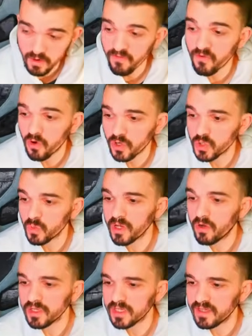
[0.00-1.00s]
Of course, we
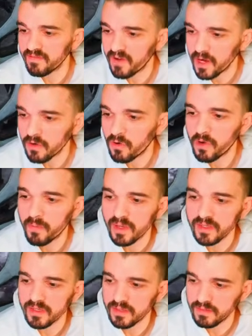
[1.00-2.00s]
got a Divine Orb,
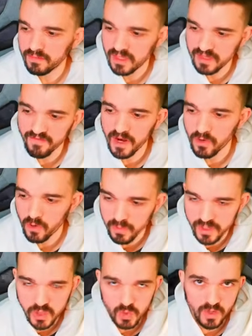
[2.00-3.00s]
and the Divine
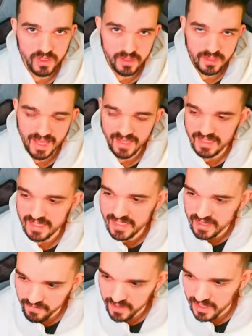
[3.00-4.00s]
Orb is
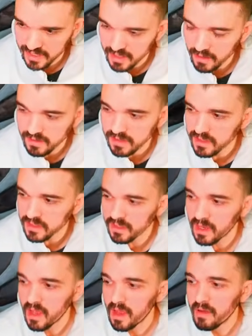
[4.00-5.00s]
297 exalteds,
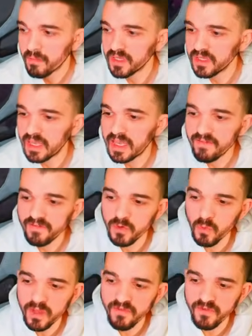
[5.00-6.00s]
but
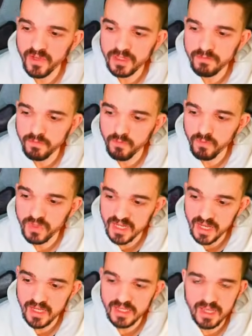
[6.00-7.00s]
even if we
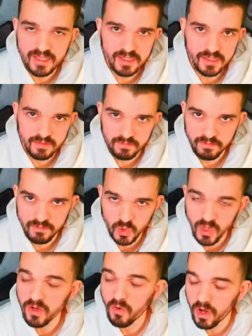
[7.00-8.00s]
take that
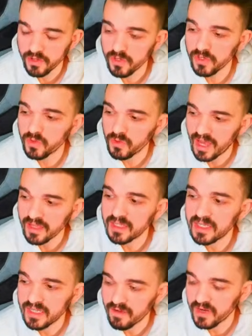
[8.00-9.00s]

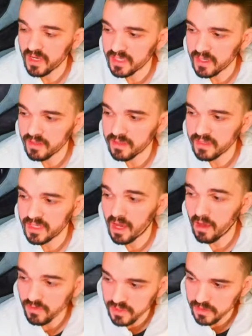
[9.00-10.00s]
297 exalteds
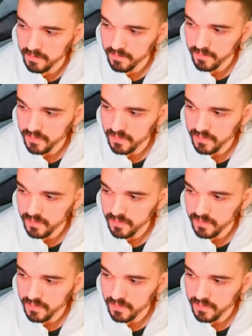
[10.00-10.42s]
out,